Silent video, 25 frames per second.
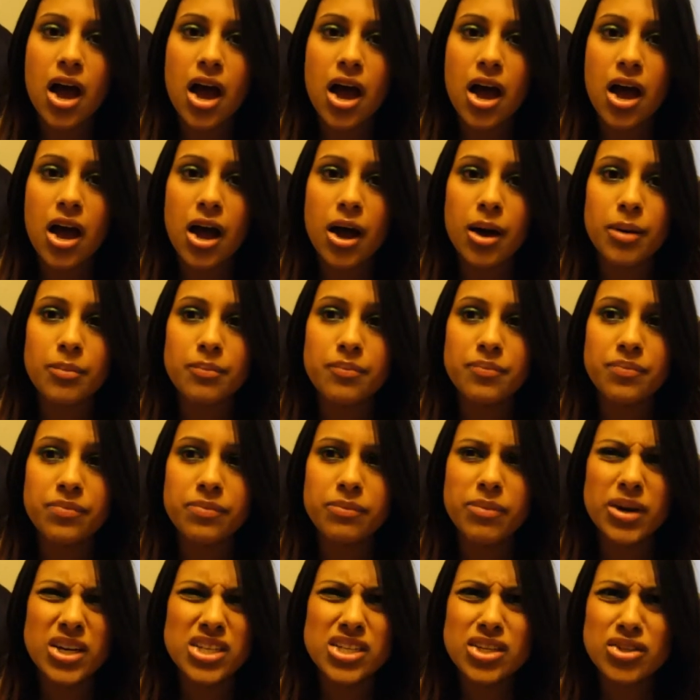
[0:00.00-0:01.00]

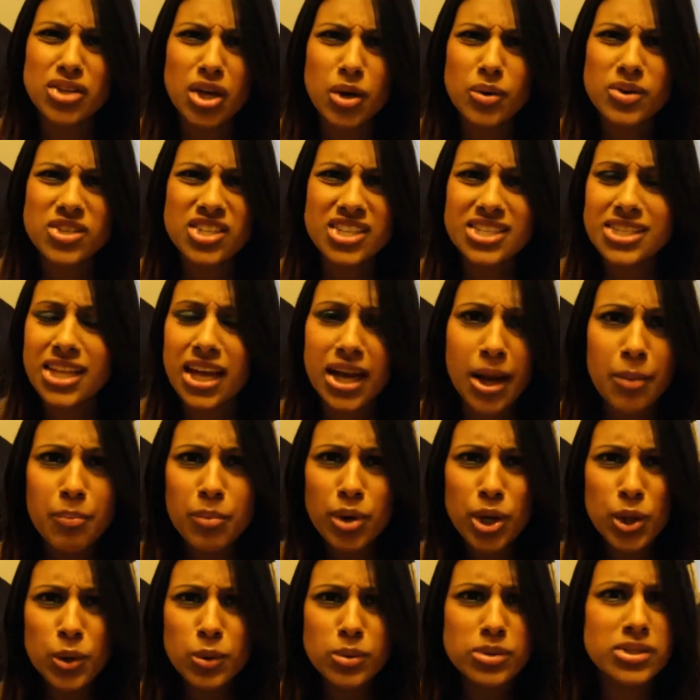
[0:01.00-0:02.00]
But I don't know, it's just like I'm
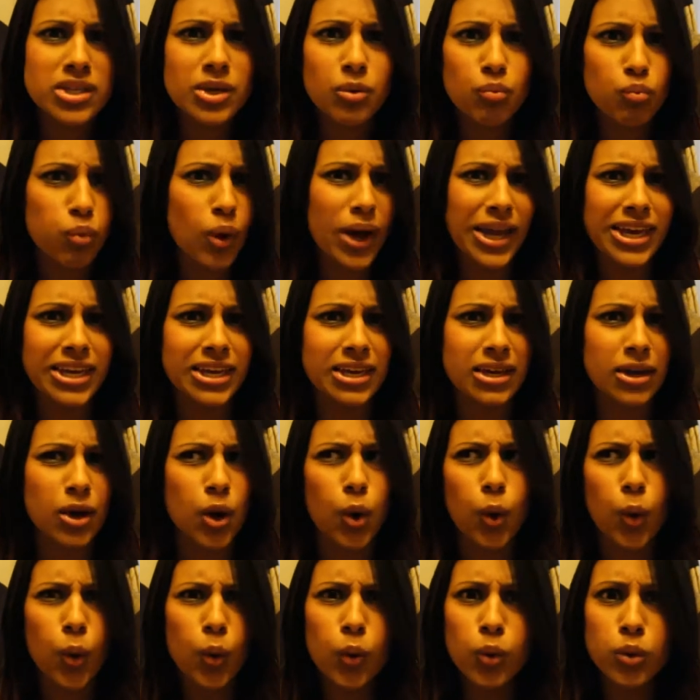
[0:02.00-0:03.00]
losing weight
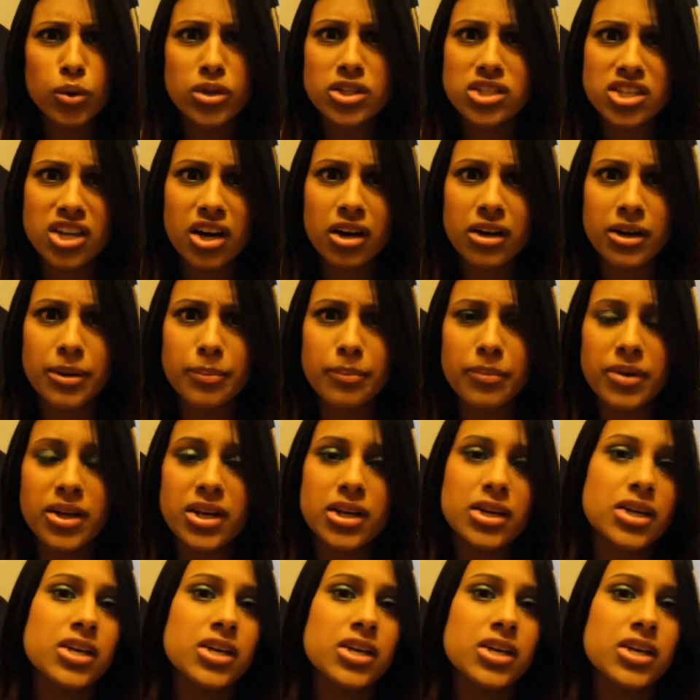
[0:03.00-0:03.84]
all the time.